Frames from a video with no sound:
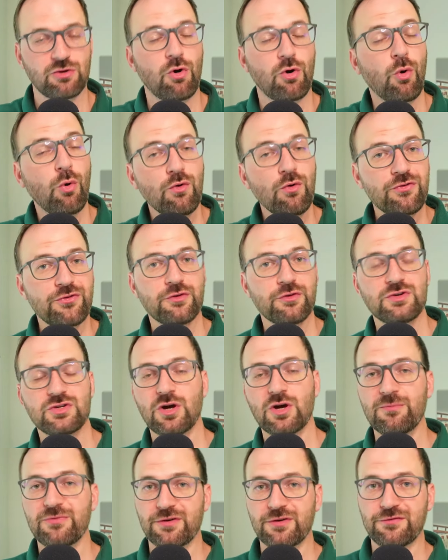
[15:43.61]
also in
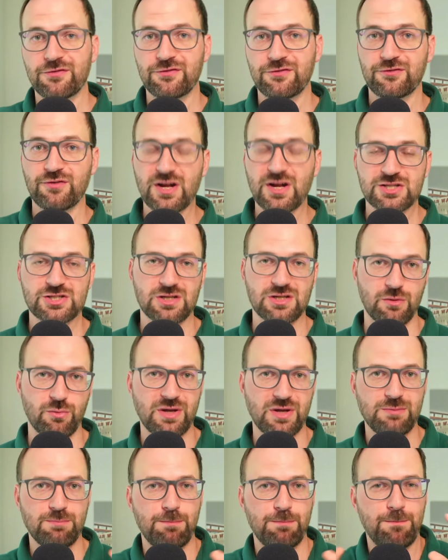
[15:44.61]
terms of structure
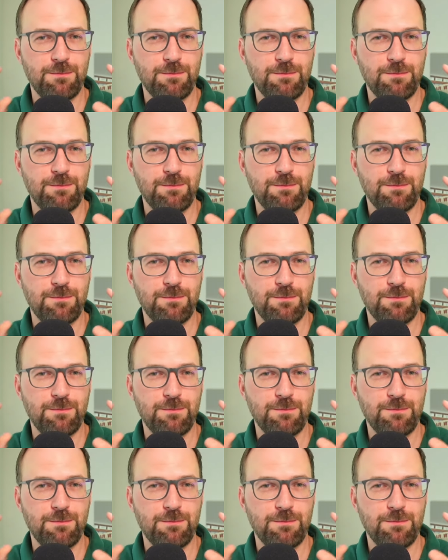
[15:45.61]
when